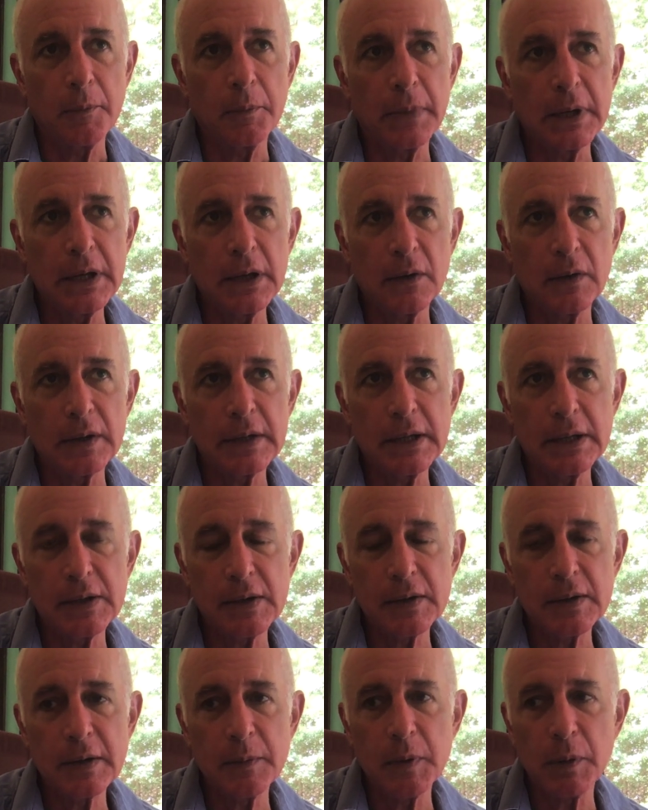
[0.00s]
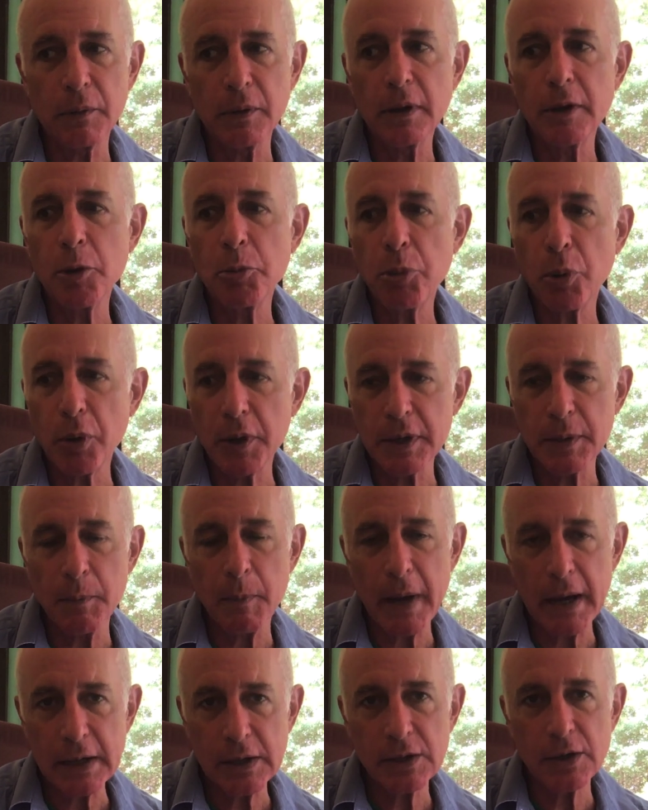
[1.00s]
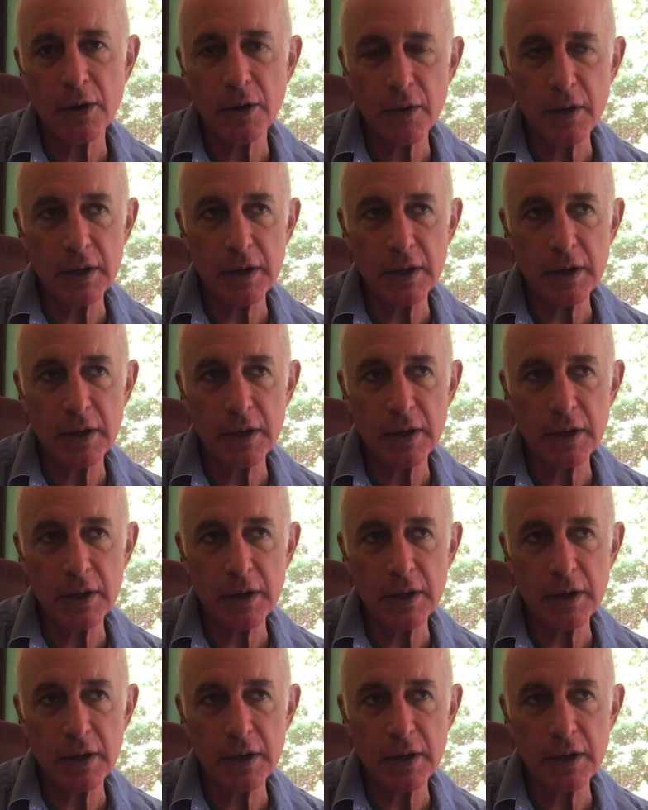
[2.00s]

it's just going to be really important to make sure